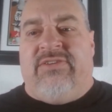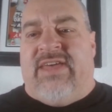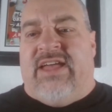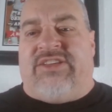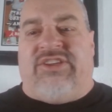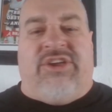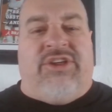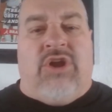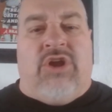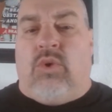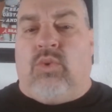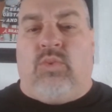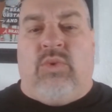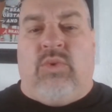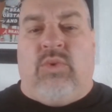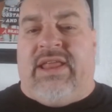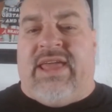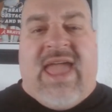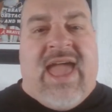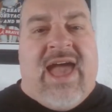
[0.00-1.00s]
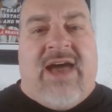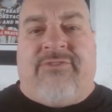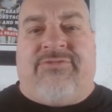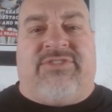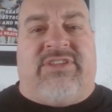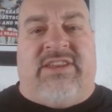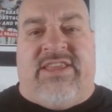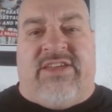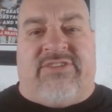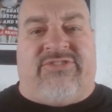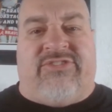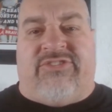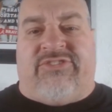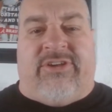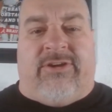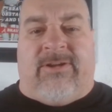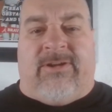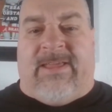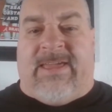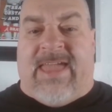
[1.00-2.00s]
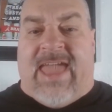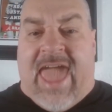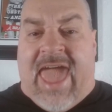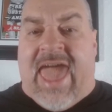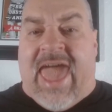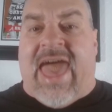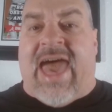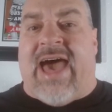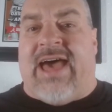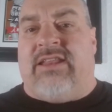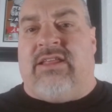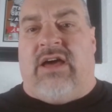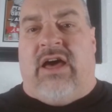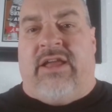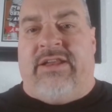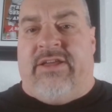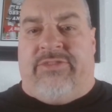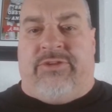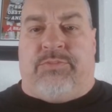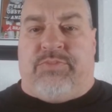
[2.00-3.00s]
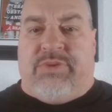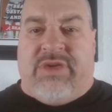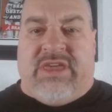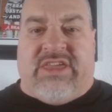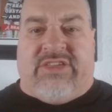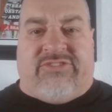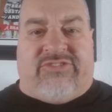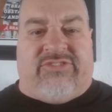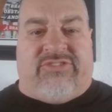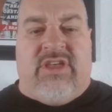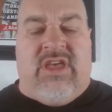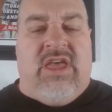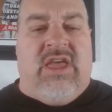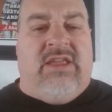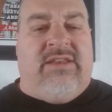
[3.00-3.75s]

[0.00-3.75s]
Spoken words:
that you don't really have to necessarily add another piece.